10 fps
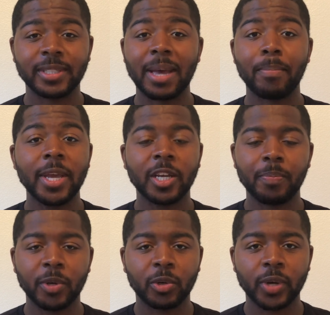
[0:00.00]
that make
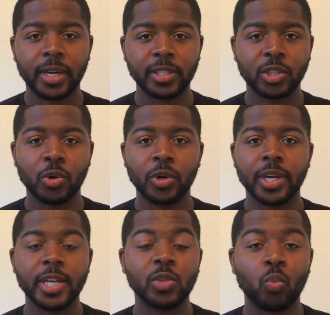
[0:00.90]
up your credit
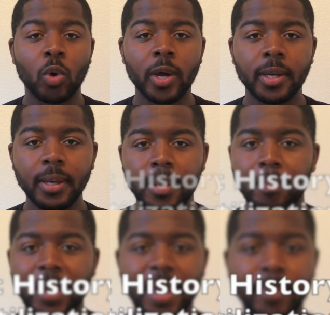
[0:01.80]
score is
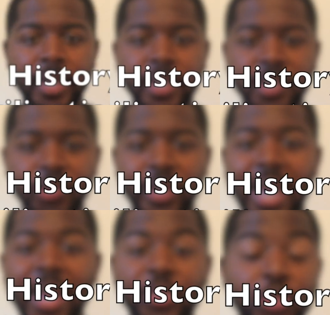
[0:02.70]
1, payment history
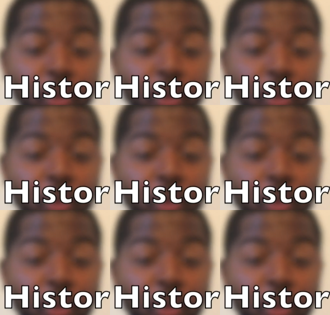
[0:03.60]
at